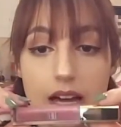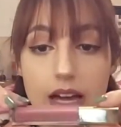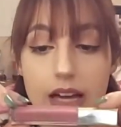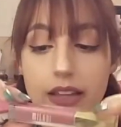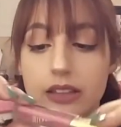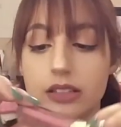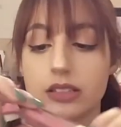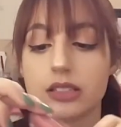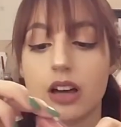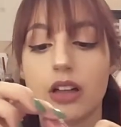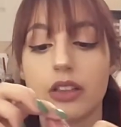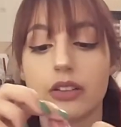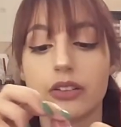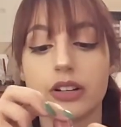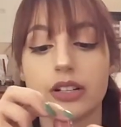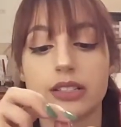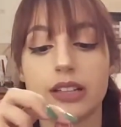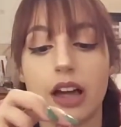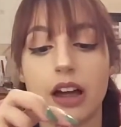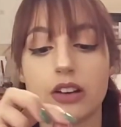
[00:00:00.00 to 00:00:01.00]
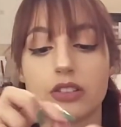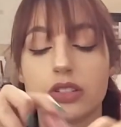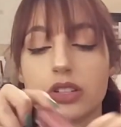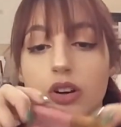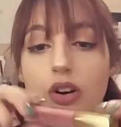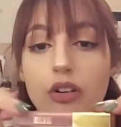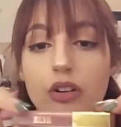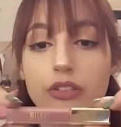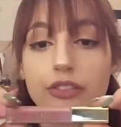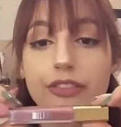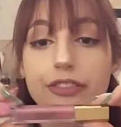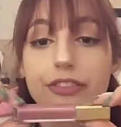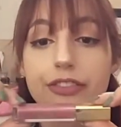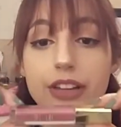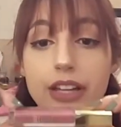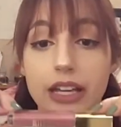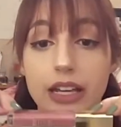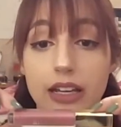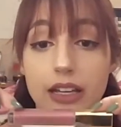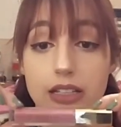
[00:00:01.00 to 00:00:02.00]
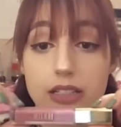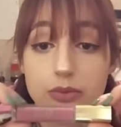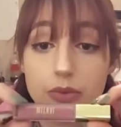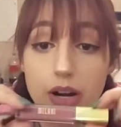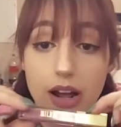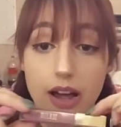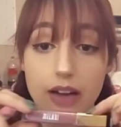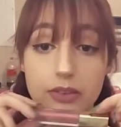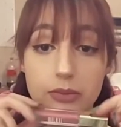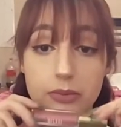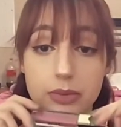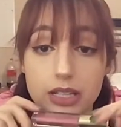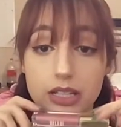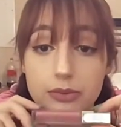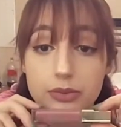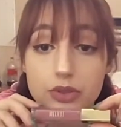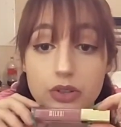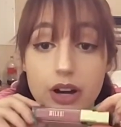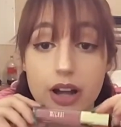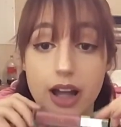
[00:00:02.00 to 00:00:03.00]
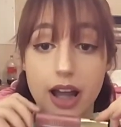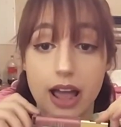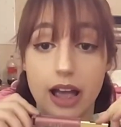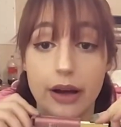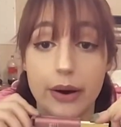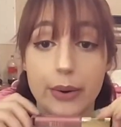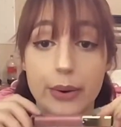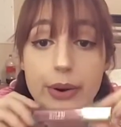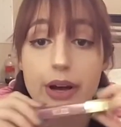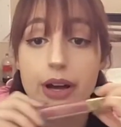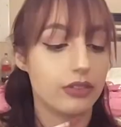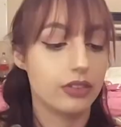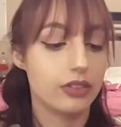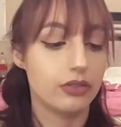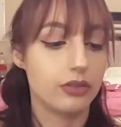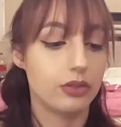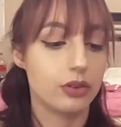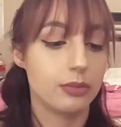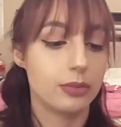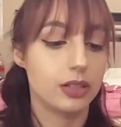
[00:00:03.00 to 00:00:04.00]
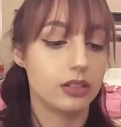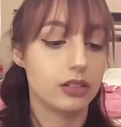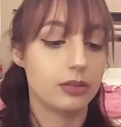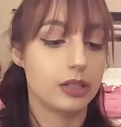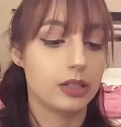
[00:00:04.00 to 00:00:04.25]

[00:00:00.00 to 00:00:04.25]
And this color is actually called Fling. It's what I have on my lips right now. Of the formula.